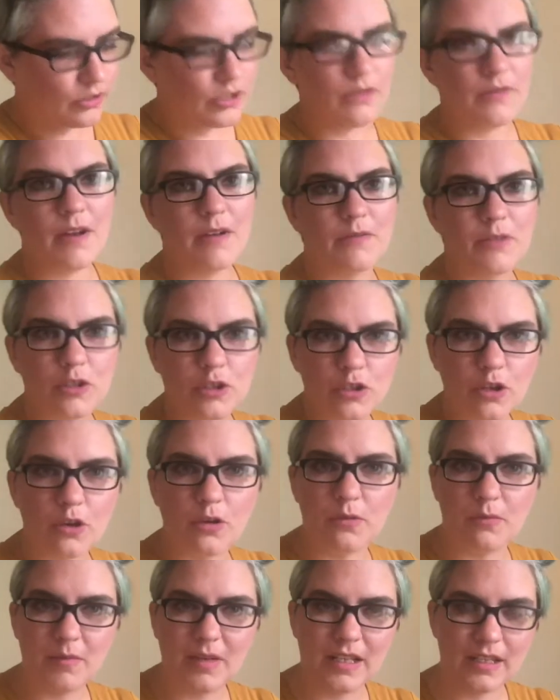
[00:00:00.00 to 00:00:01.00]
you ever have
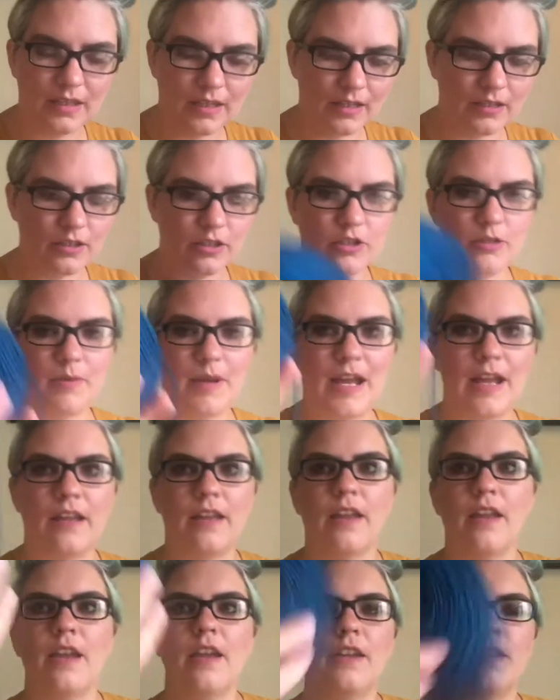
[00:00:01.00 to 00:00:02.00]
so many things in your
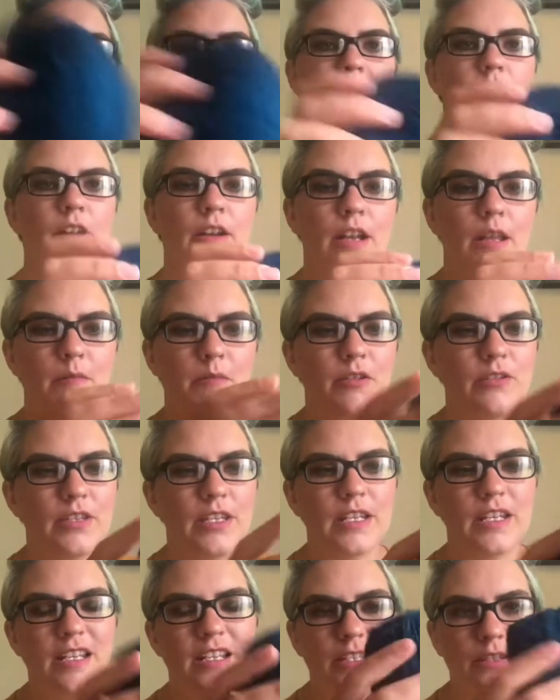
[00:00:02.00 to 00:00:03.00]
bag? The yarn I'm
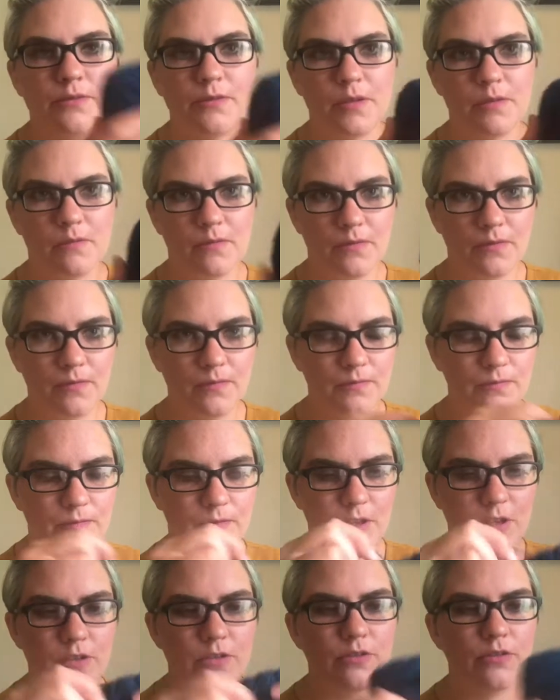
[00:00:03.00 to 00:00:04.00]
using is from
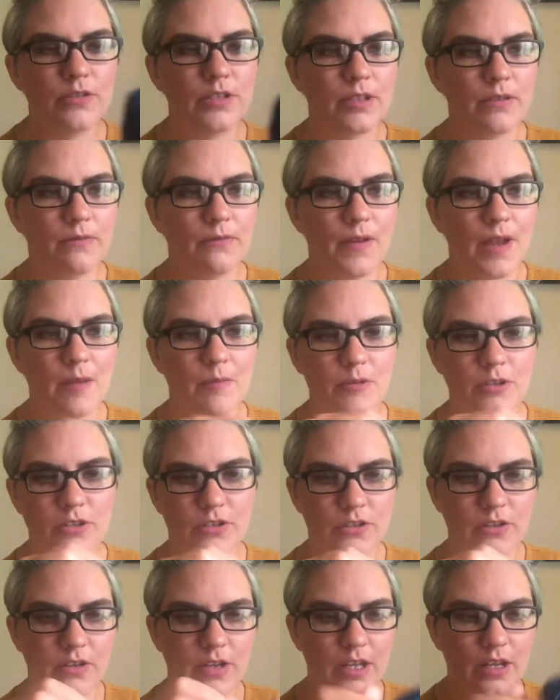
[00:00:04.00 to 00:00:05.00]
Fuse Fiber
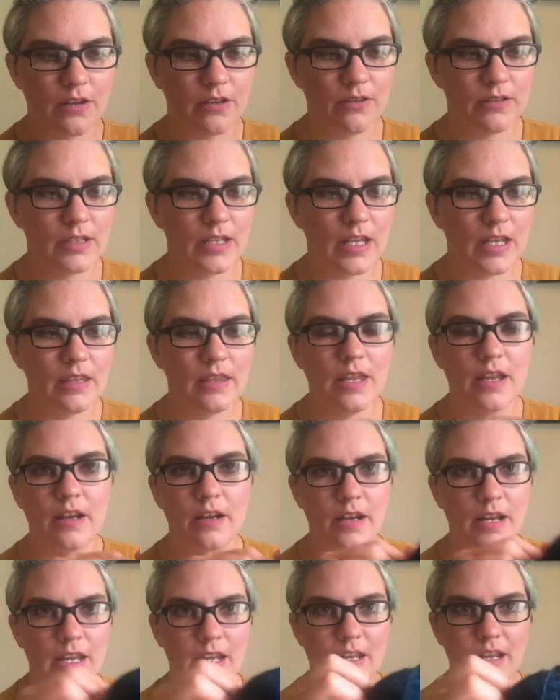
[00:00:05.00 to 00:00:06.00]
Studios, and
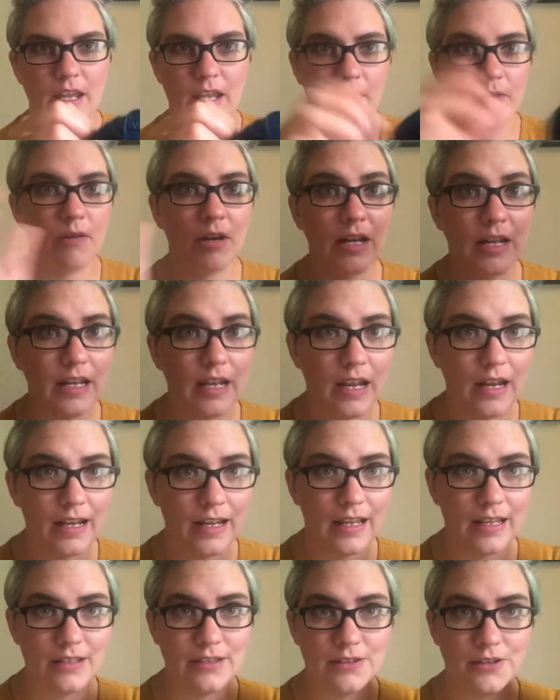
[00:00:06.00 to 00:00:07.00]
they're in Avon,
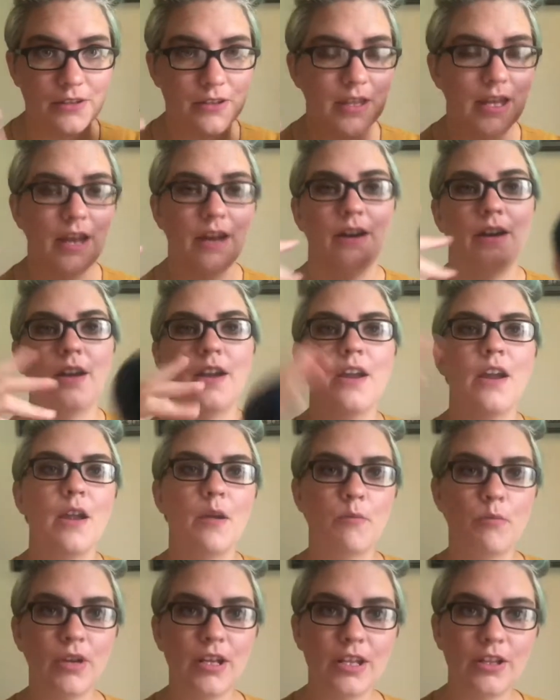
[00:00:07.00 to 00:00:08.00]
Connecticut, so they're
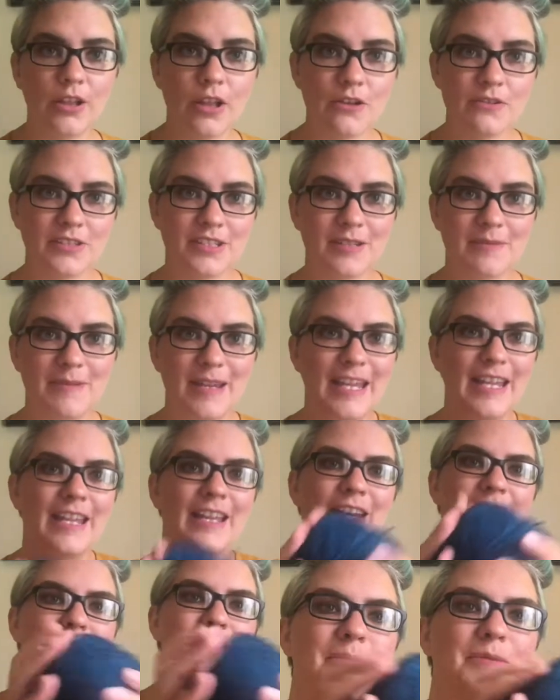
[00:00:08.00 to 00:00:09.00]
pretty close to
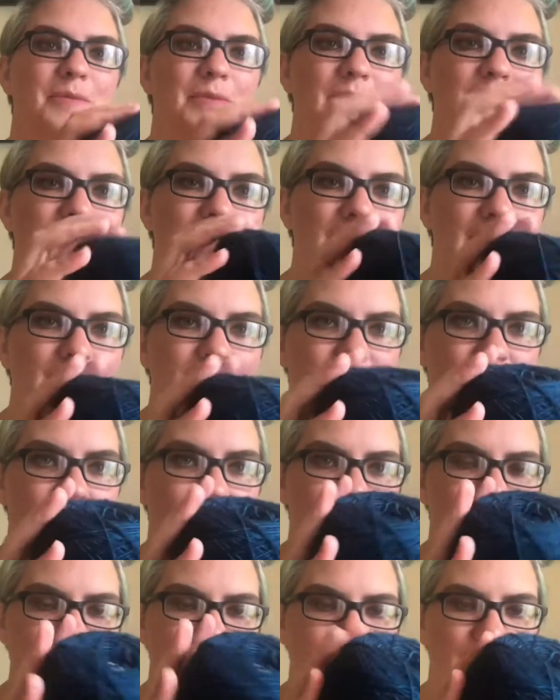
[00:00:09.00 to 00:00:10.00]
me, which is
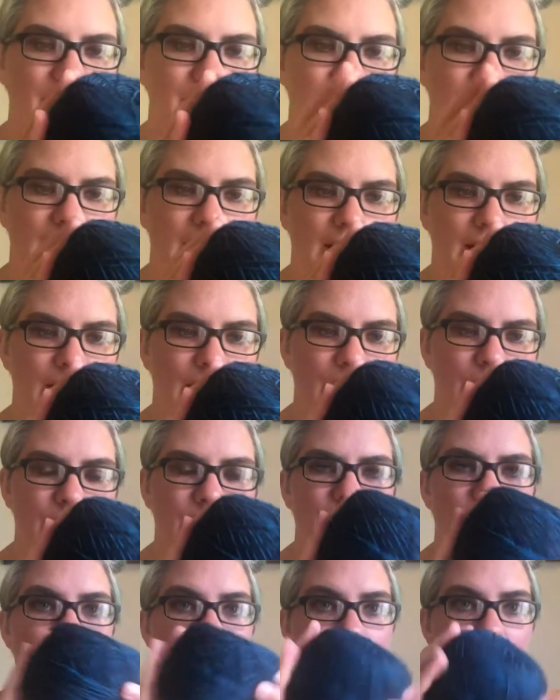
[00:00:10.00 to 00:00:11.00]
awesome that I can go do
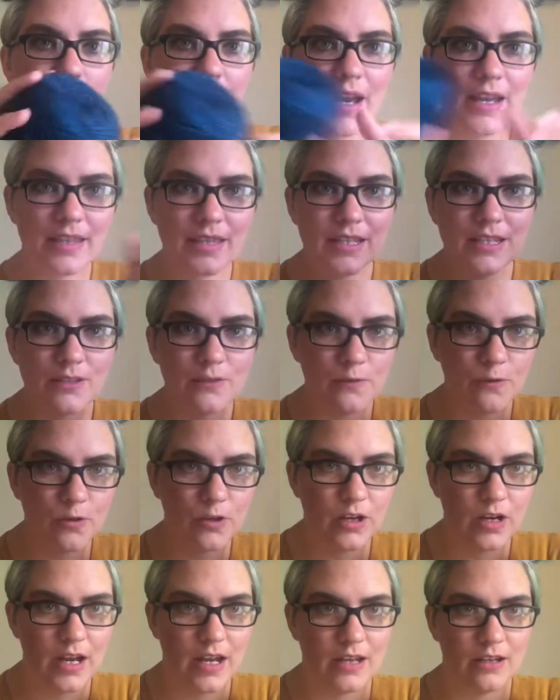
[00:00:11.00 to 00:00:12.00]
it. I bought this
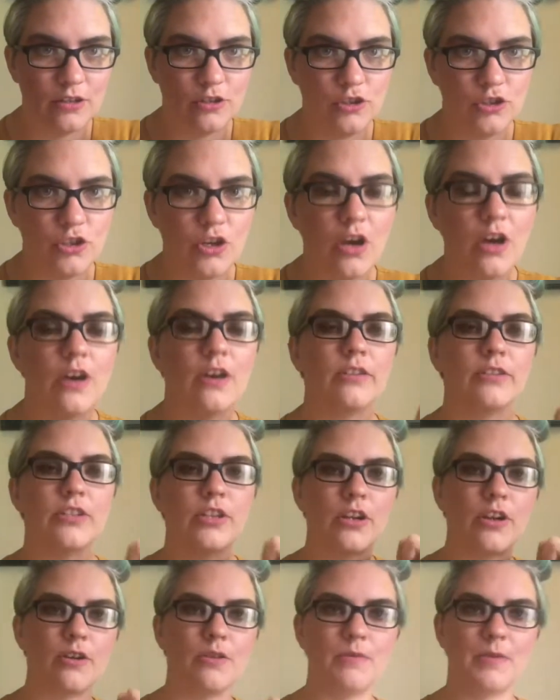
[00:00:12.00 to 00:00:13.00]
for a shawl
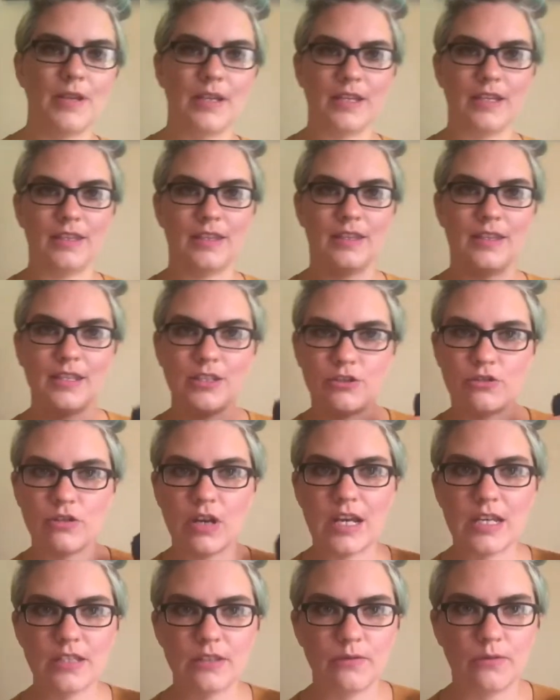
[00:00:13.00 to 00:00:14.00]
to go with this
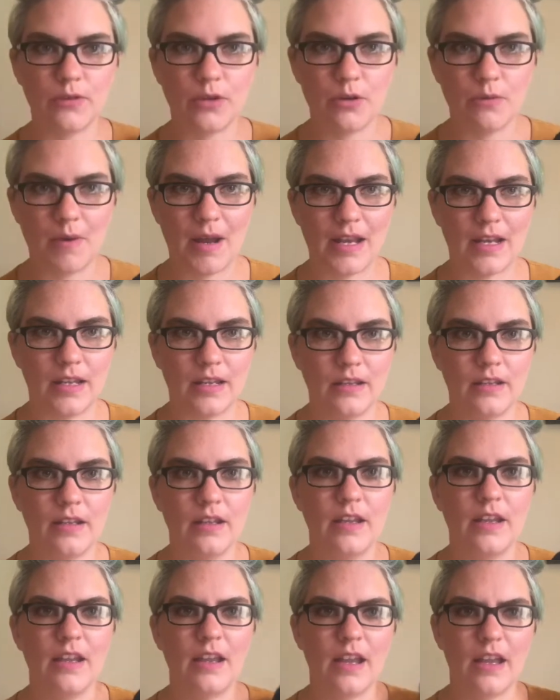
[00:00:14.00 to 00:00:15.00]
dress for a wedding.
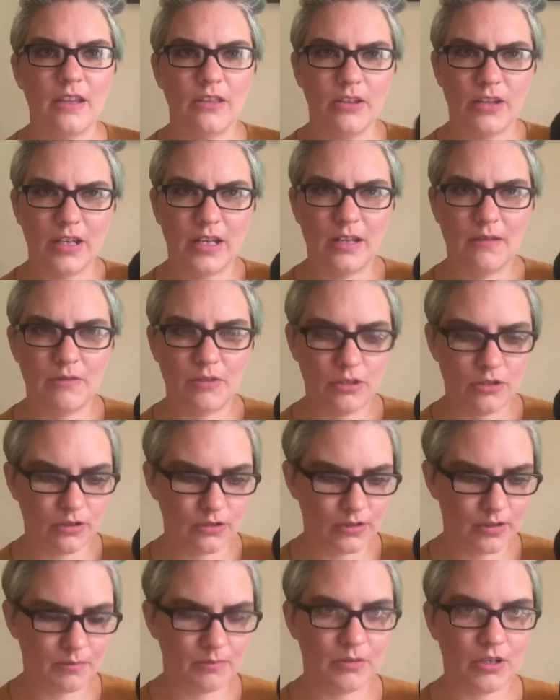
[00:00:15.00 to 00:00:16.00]
And look, it even
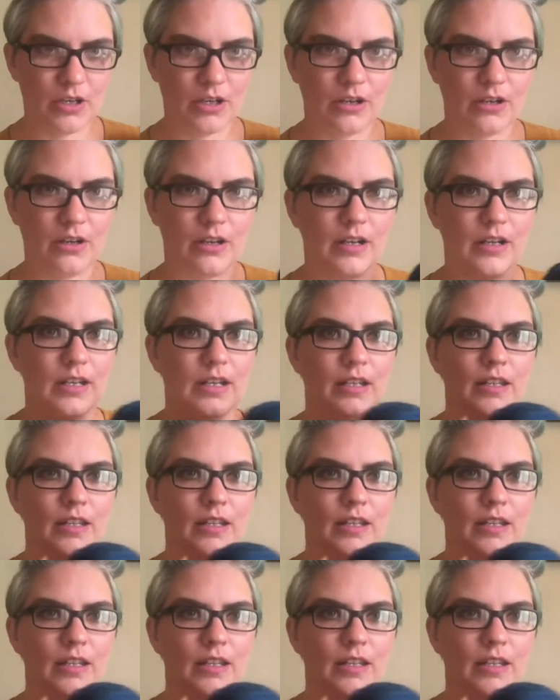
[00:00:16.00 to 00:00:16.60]
shows up darker on